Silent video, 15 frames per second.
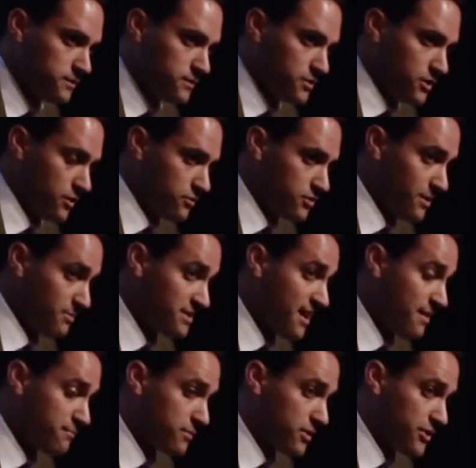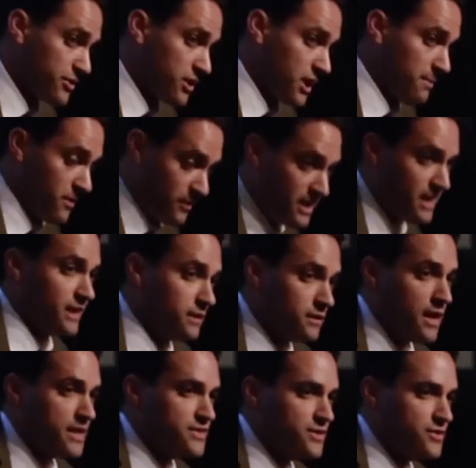So September, you're talking about getting a
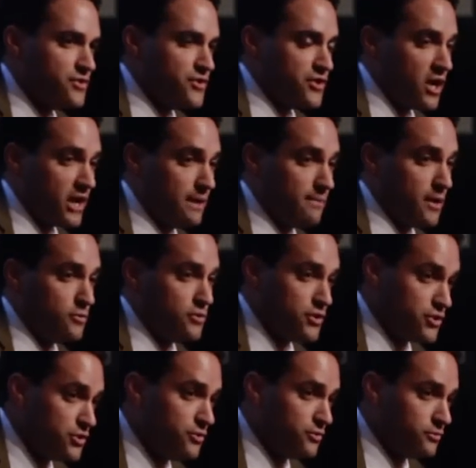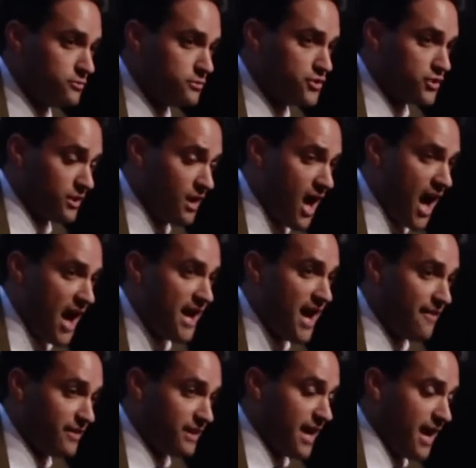license. You're talking about June, July,
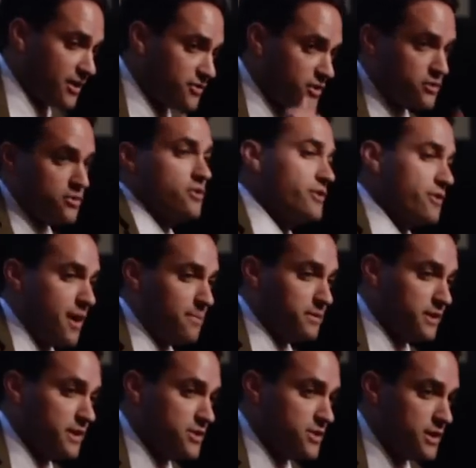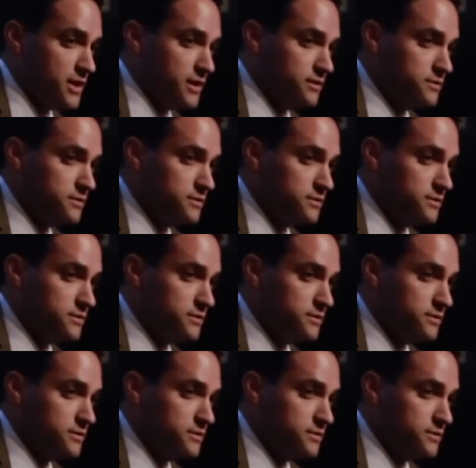having to actually turn your application